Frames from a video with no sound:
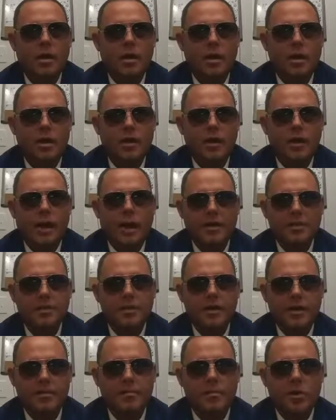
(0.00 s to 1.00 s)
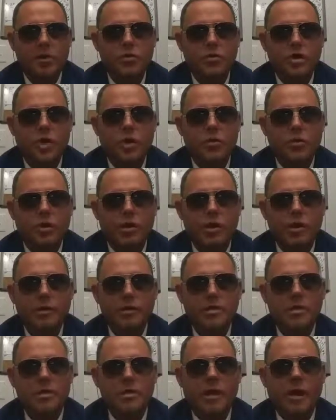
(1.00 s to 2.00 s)
actually the motel where he
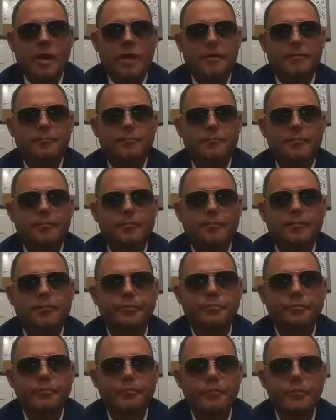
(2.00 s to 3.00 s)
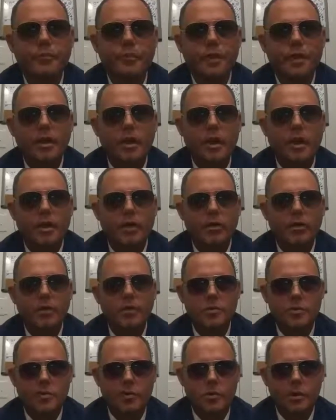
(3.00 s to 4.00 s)
was staying.
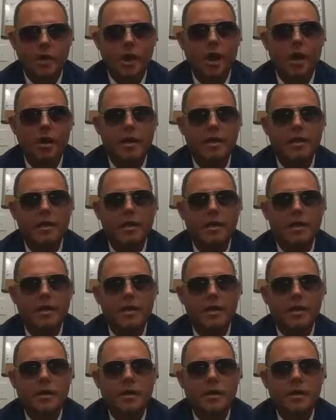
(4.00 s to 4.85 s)
Chris was gone